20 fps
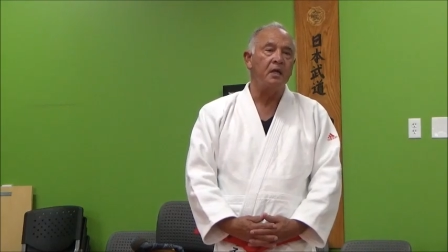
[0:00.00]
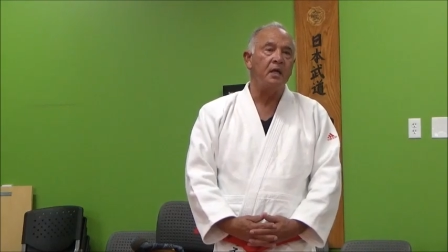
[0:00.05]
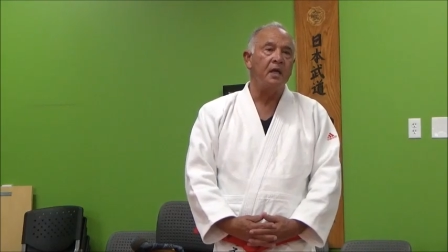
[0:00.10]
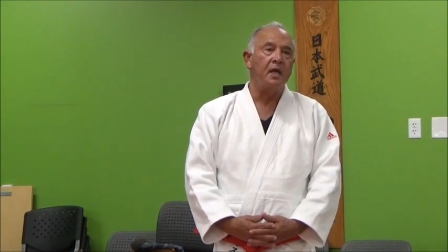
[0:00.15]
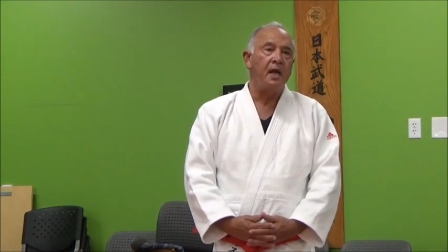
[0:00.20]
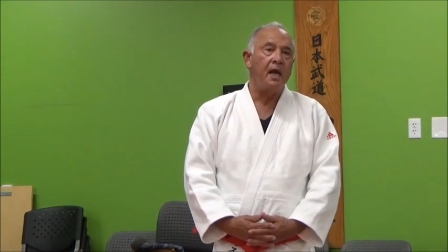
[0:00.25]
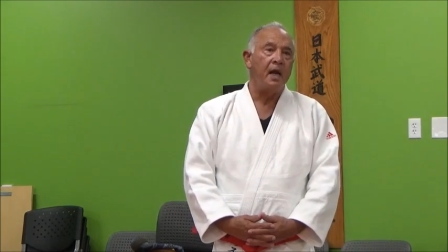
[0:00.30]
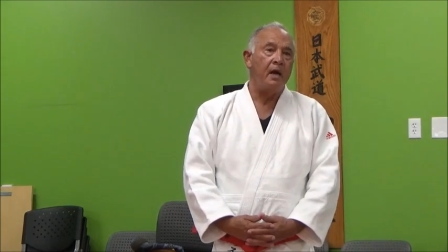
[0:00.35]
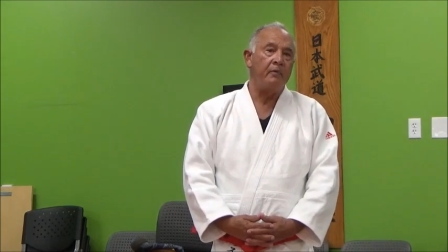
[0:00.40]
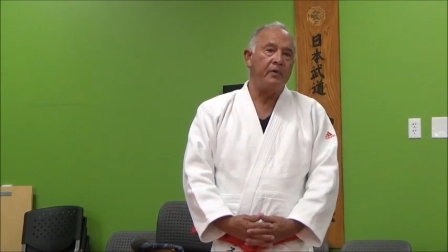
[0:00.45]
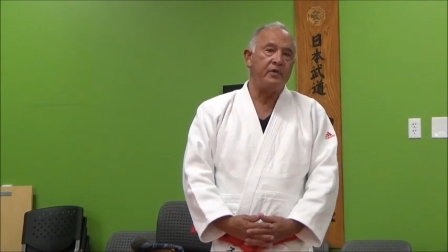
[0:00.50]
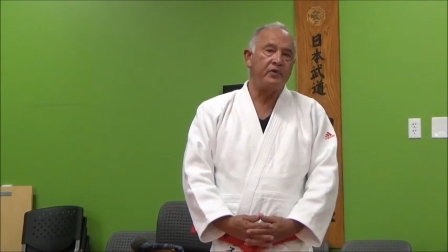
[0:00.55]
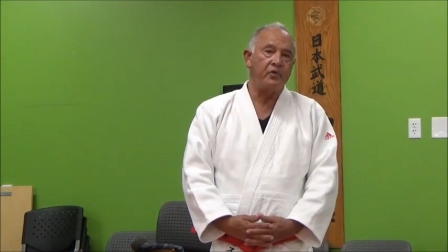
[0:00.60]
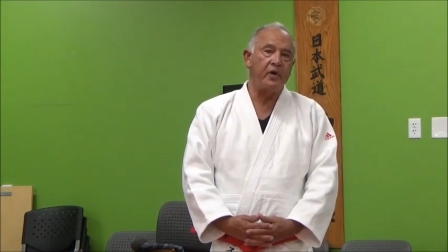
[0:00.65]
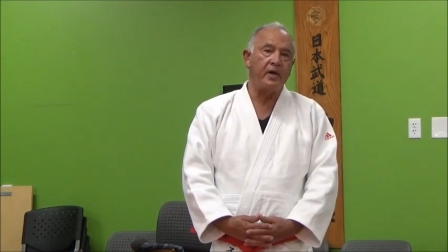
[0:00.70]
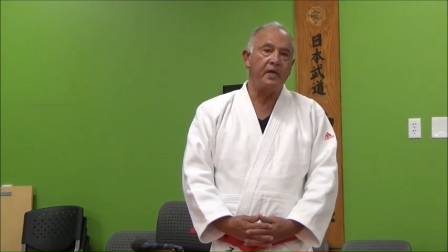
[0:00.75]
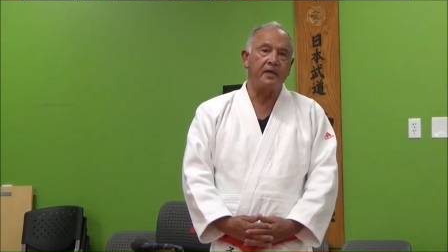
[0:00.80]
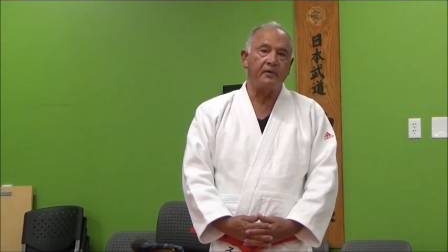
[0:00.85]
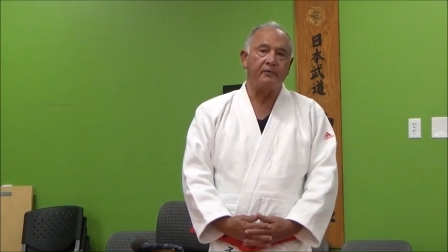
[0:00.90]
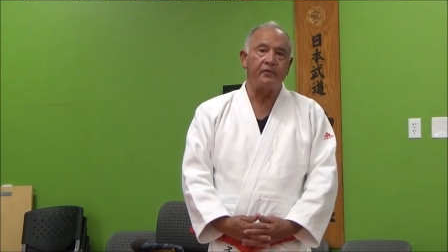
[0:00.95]
What year was
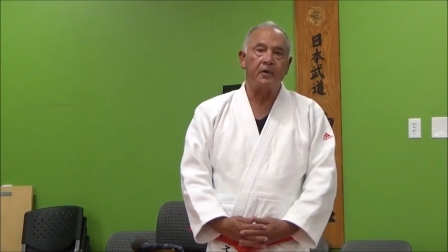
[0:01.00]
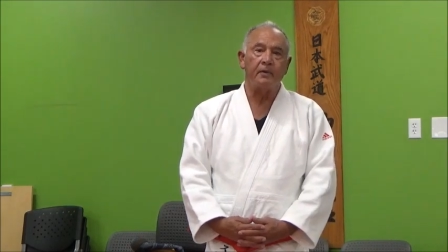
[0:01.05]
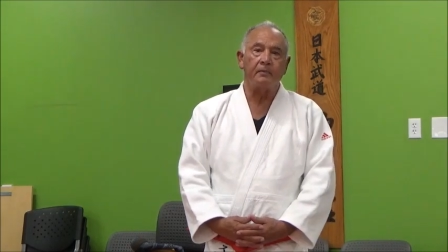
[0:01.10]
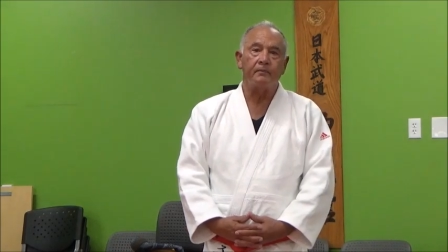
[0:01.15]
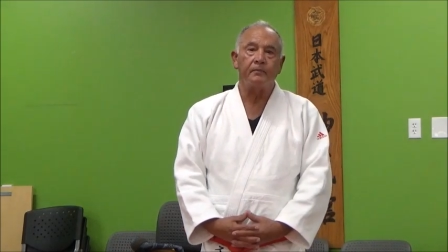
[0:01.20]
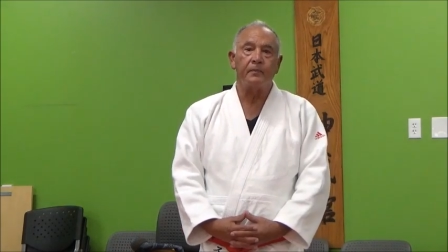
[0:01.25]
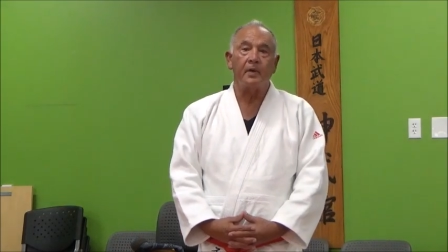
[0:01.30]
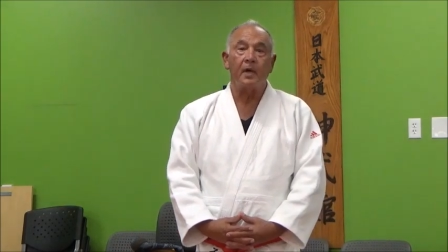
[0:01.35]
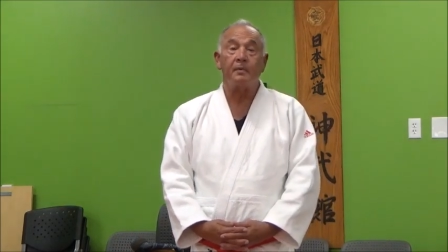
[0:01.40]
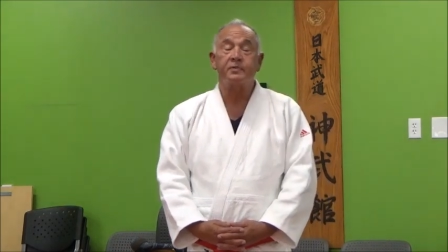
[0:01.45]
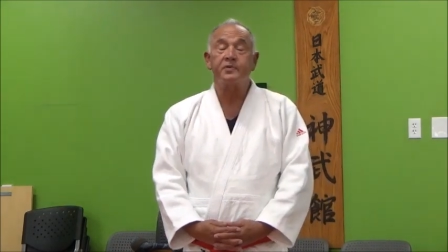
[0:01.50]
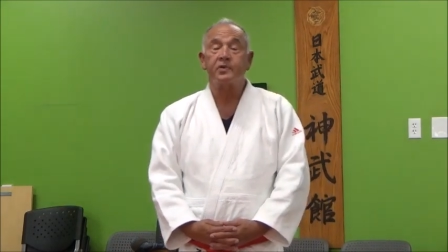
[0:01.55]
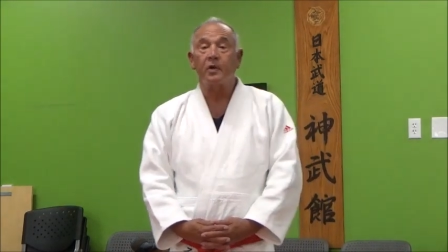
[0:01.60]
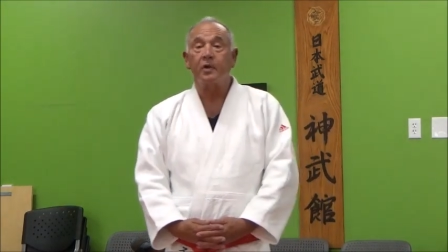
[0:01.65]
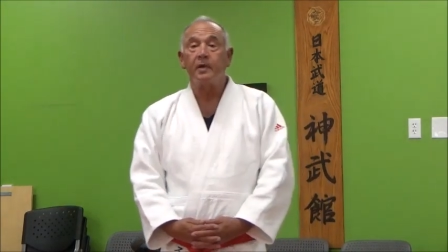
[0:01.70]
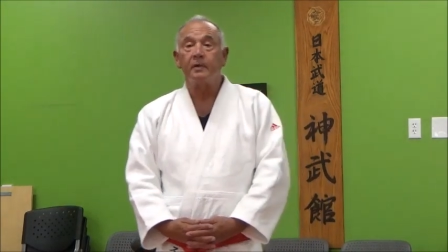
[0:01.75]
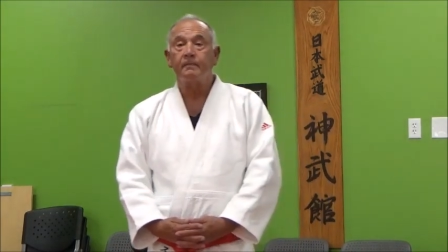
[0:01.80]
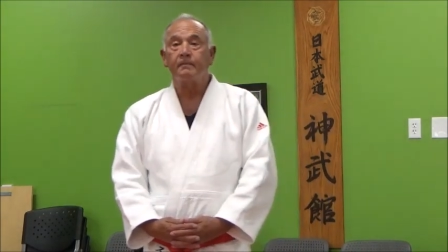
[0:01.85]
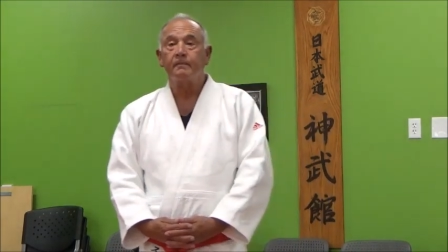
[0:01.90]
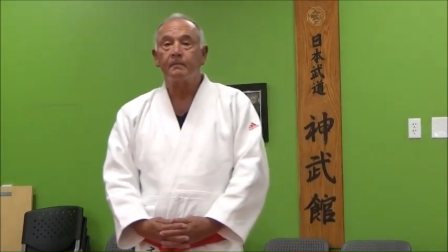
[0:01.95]
that, Japan? What year
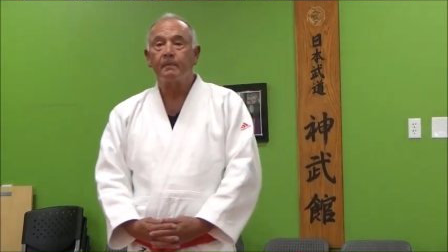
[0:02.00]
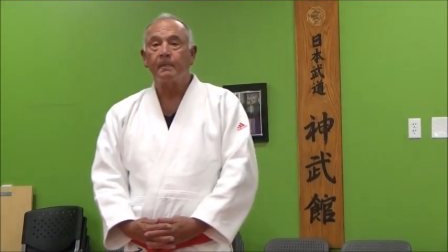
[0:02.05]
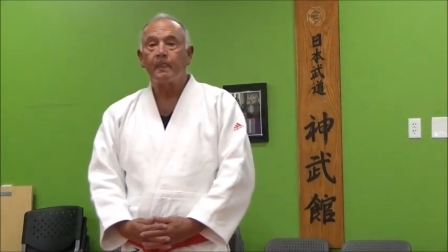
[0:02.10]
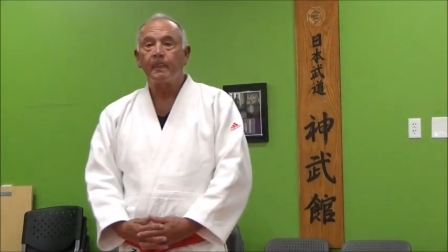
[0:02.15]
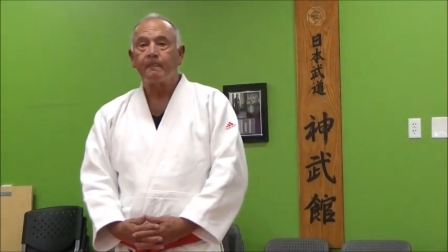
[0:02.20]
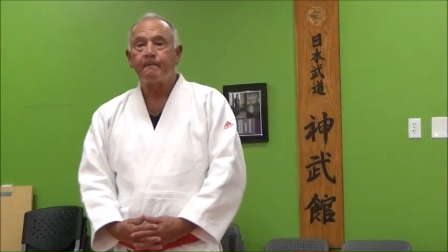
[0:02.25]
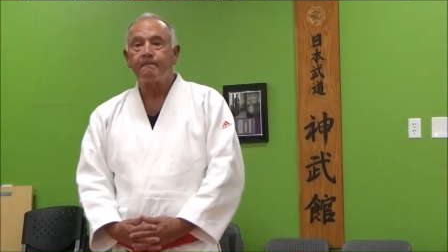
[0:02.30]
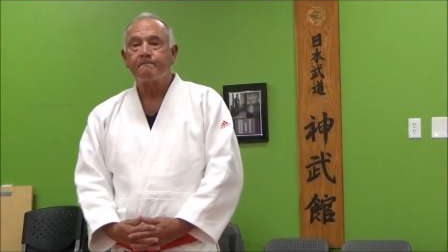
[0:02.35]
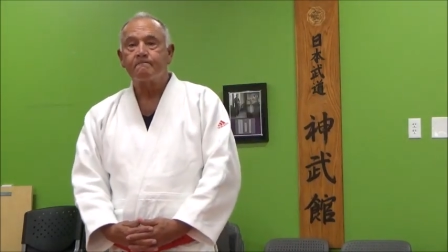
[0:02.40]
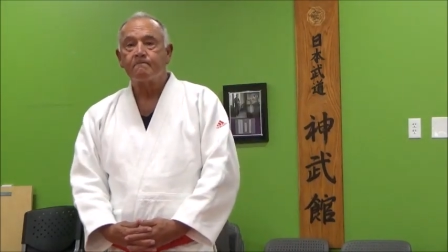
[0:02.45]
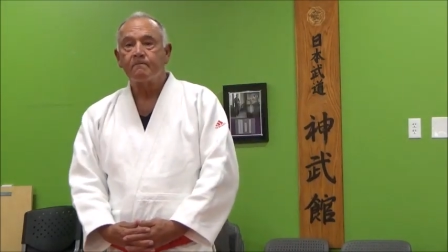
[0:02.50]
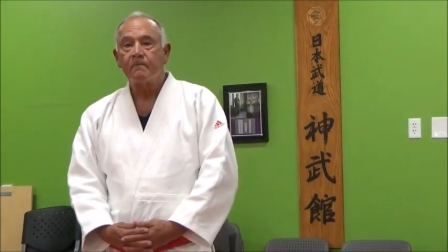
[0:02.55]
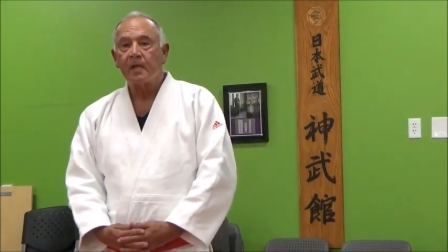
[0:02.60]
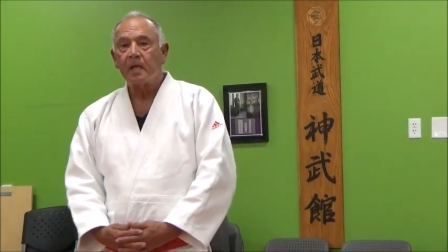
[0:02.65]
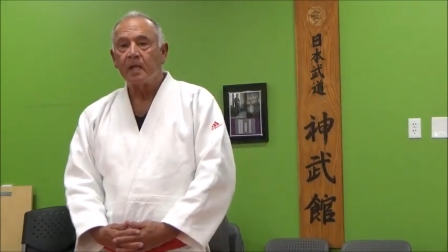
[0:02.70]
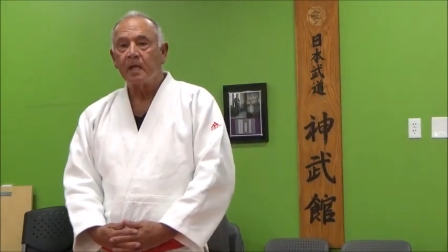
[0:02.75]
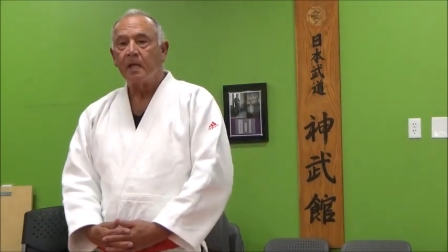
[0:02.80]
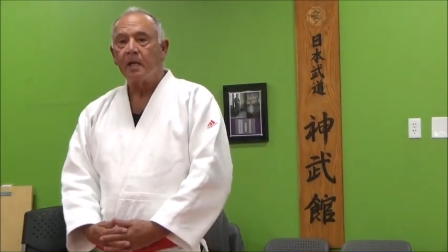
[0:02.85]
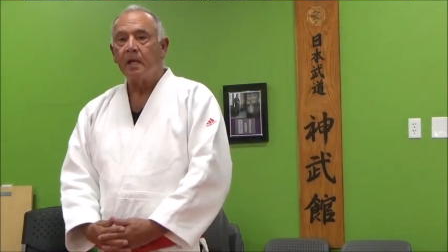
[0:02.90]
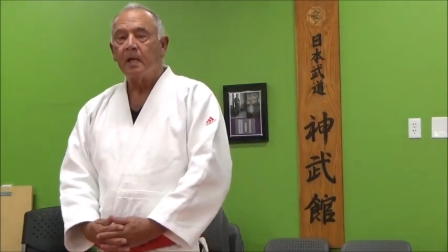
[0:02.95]
was that, Sensei?
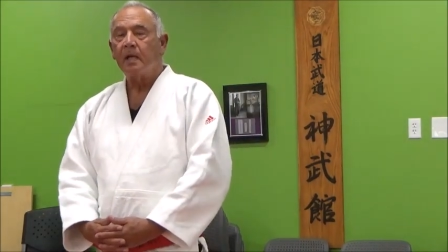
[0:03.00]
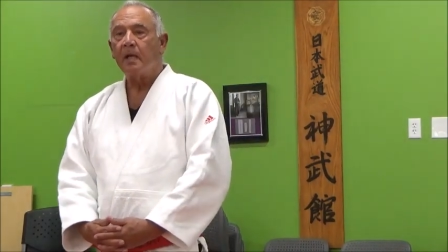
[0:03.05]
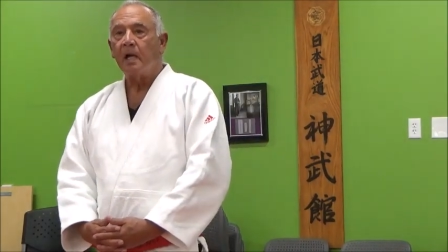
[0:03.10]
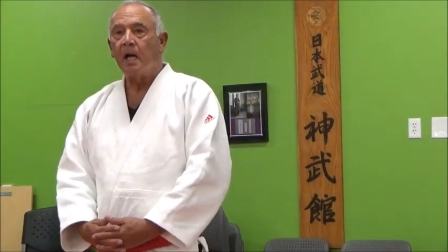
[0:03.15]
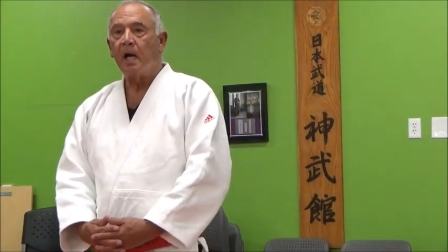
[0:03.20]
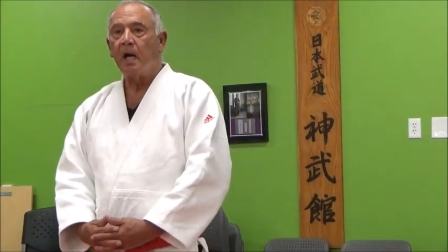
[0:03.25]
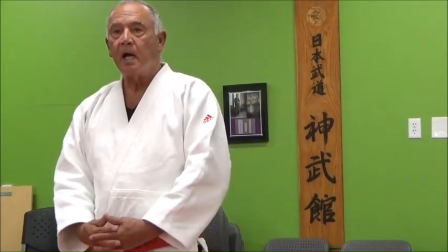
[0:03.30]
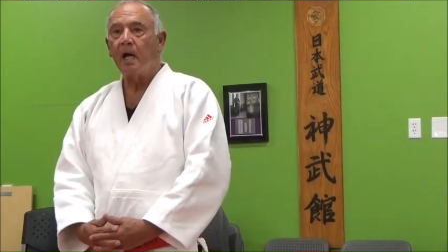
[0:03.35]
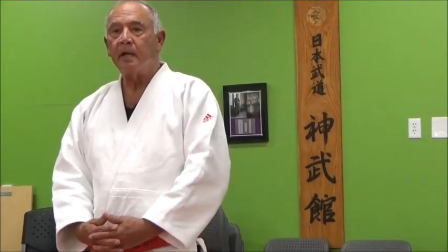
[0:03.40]
What year was that?